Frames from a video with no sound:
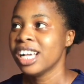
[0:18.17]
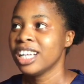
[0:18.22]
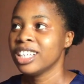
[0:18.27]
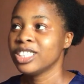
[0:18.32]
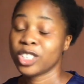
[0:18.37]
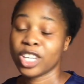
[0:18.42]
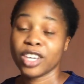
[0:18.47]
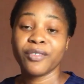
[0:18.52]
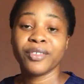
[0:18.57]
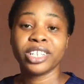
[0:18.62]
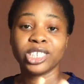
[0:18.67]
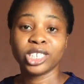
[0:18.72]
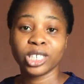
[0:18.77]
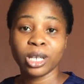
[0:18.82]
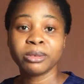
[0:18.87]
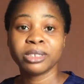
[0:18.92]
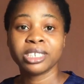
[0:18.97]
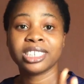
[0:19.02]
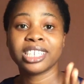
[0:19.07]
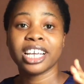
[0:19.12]
So if it is
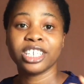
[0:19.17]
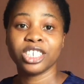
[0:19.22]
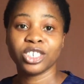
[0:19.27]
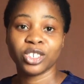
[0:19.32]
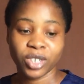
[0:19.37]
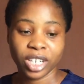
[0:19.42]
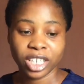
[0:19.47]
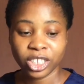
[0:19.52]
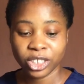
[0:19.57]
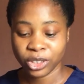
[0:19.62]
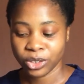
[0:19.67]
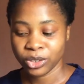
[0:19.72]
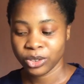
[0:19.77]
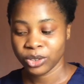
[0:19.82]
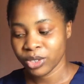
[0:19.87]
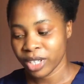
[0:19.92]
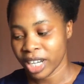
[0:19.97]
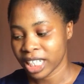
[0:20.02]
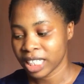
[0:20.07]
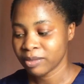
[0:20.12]
something that interests
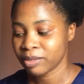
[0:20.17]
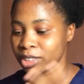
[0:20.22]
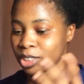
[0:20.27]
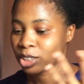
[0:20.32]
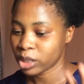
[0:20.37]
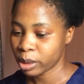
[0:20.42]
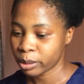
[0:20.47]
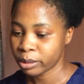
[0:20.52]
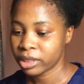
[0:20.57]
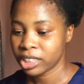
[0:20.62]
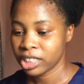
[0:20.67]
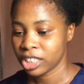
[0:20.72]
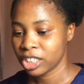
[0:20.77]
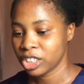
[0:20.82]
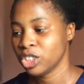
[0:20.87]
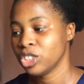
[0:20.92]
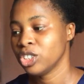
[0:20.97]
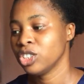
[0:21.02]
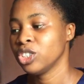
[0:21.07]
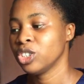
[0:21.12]
you and if it's
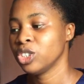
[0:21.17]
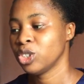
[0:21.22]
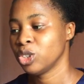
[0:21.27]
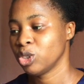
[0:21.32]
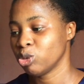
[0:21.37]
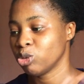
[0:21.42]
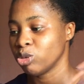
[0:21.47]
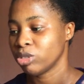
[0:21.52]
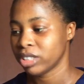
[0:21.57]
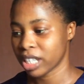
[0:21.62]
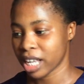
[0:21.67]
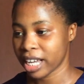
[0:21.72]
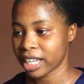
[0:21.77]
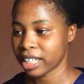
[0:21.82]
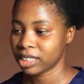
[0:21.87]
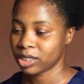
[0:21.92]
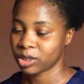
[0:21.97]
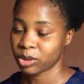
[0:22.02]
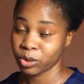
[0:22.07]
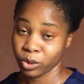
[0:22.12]
something you'd
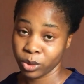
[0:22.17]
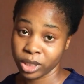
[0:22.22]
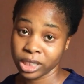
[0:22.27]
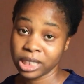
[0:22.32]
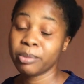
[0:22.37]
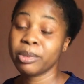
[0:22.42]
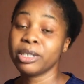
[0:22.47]
like to watch,